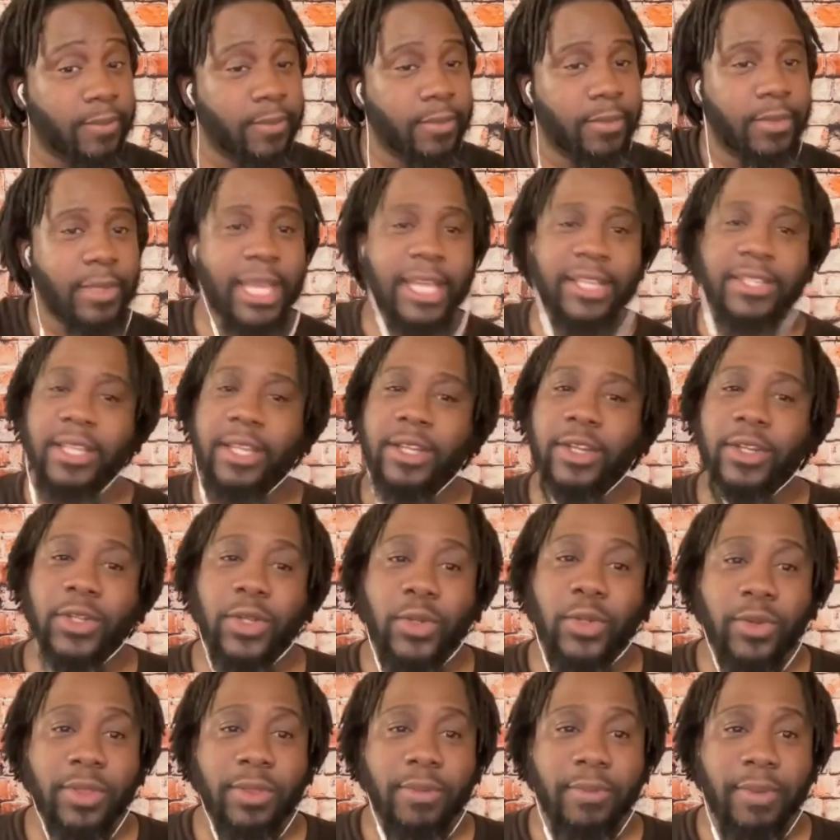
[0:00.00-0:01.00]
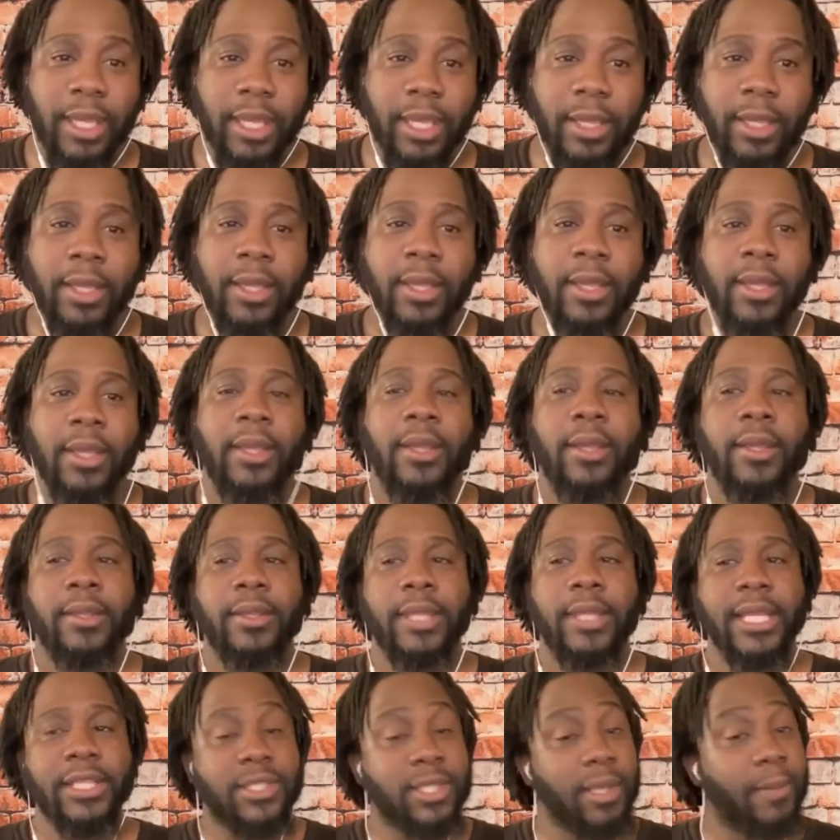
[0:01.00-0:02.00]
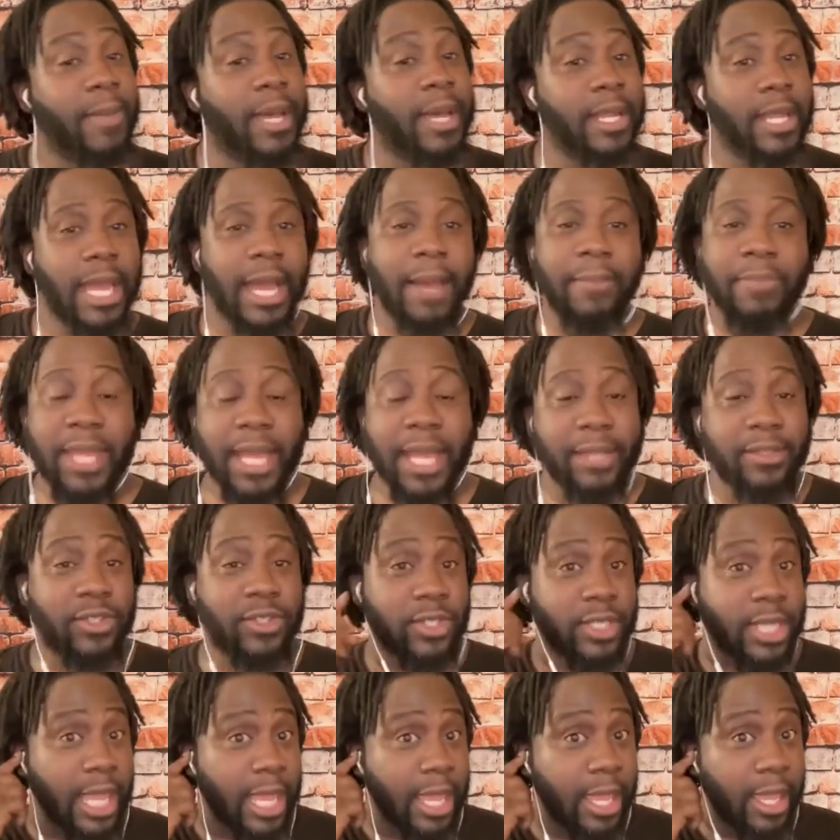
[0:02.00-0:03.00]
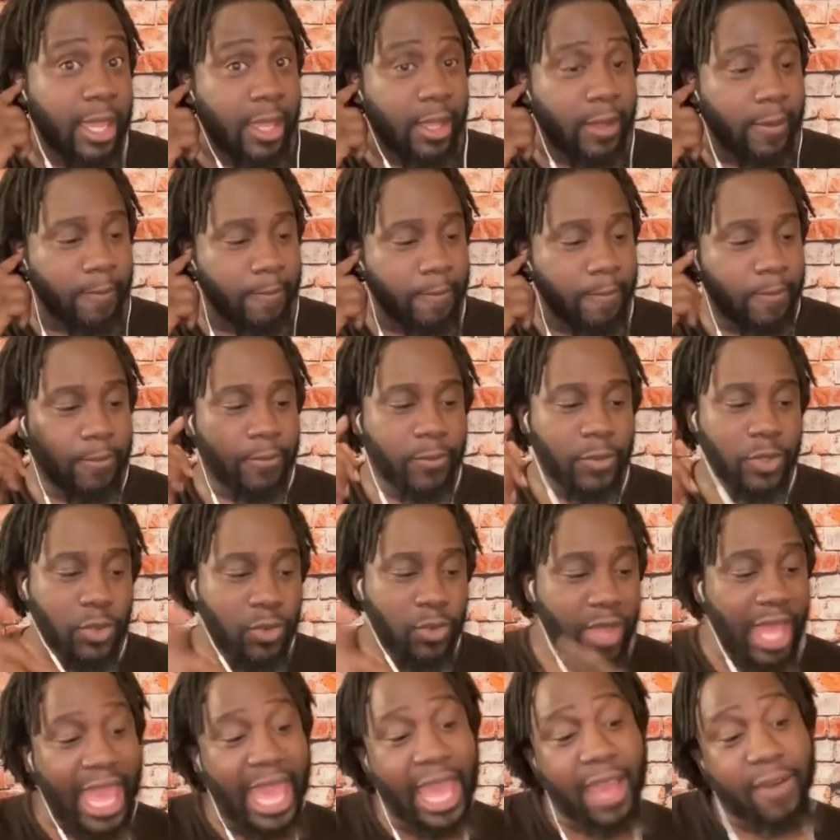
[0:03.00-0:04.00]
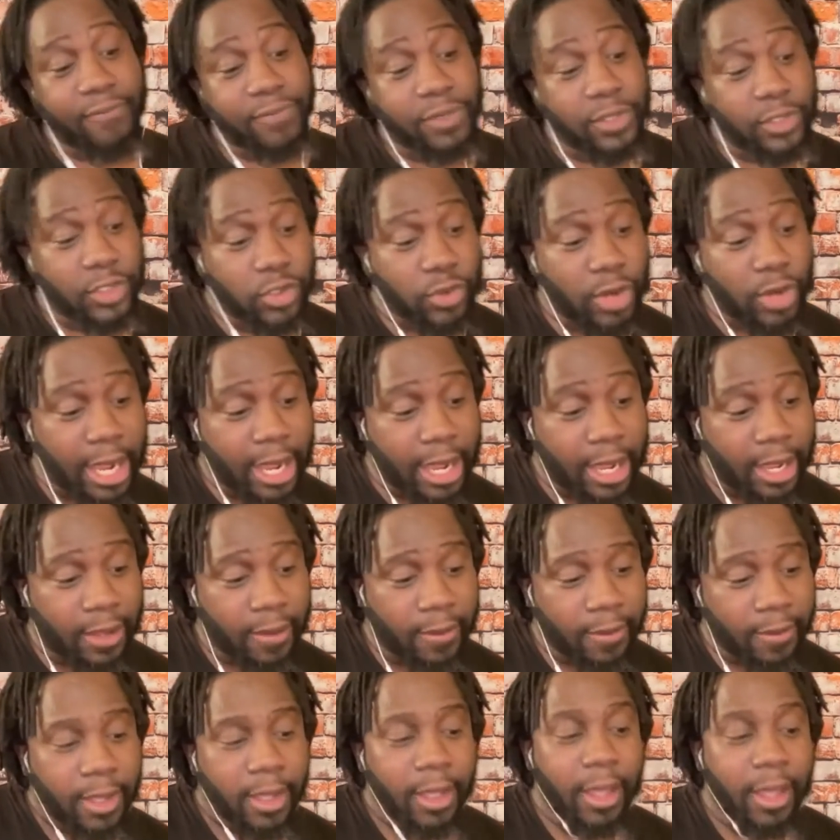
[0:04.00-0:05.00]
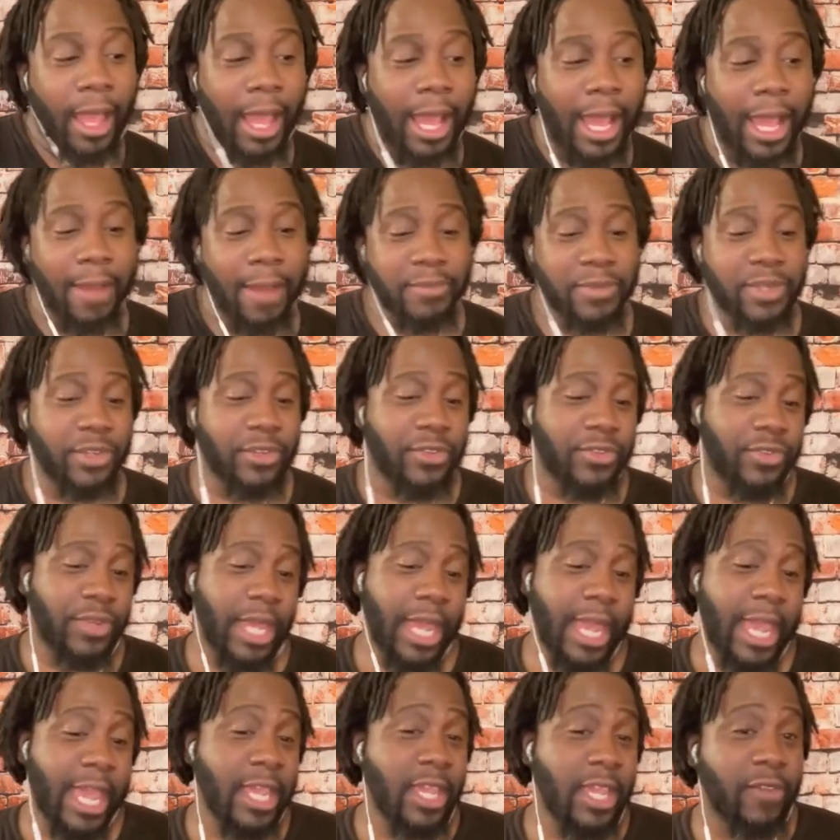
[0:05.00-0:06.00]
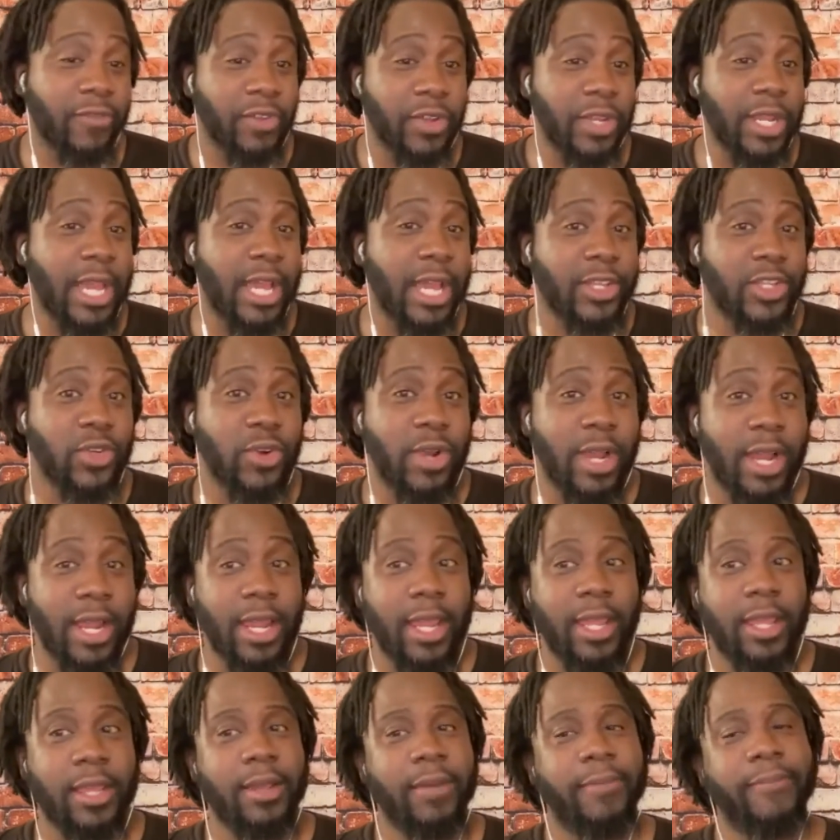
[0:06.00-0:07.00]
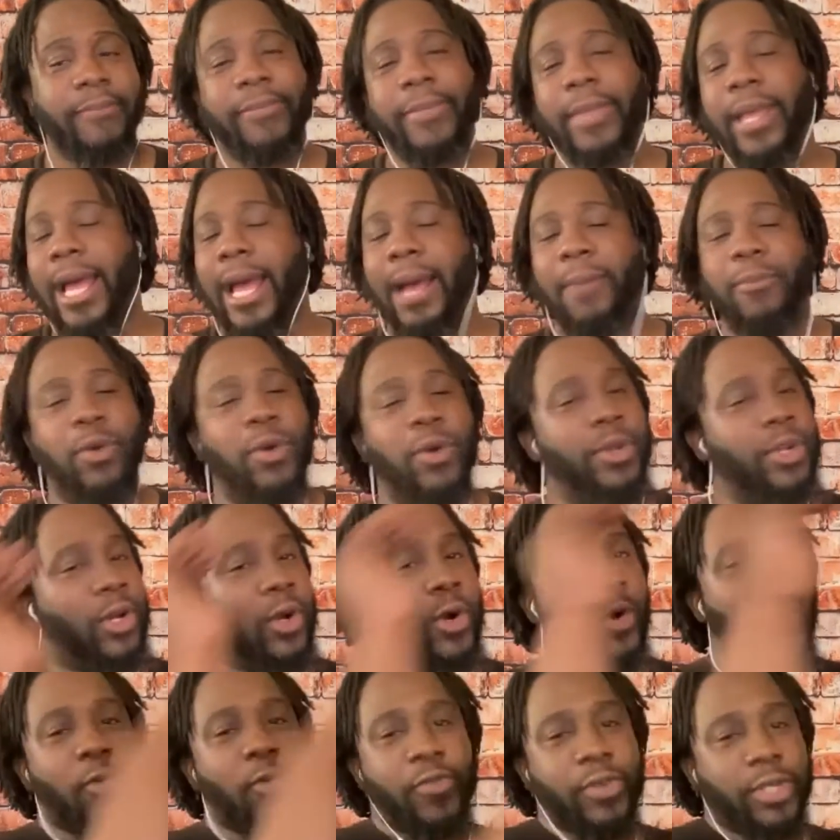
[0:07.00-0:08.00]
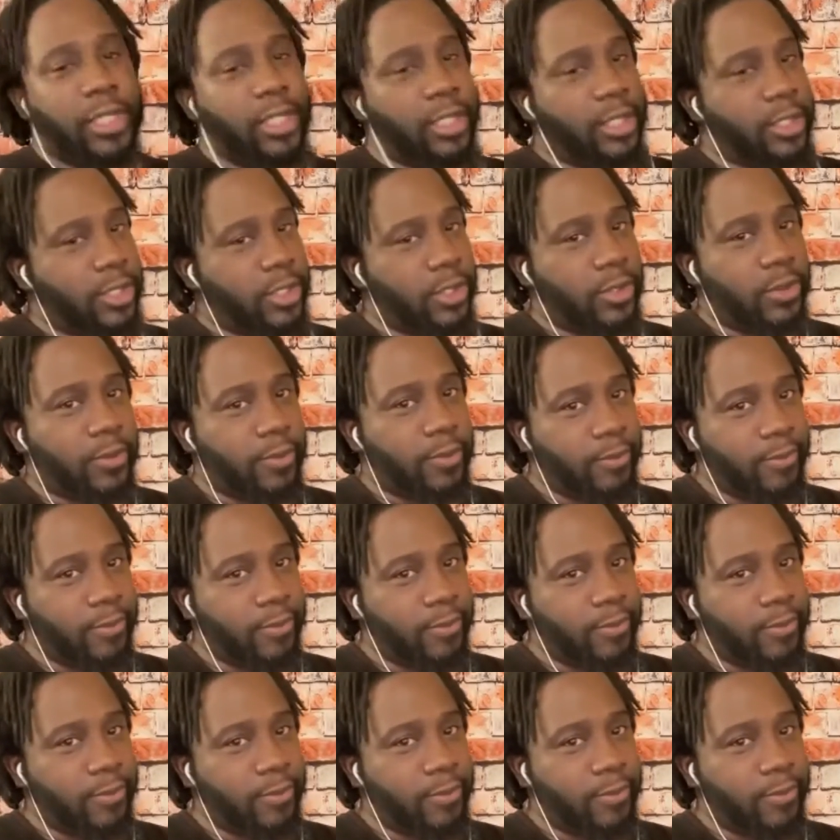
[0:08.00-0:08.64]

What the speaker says: That's nothing to do with me. That's somebody. I'm not saying you have to try. I'm just saying if you're not trying, I'm going to overlook you.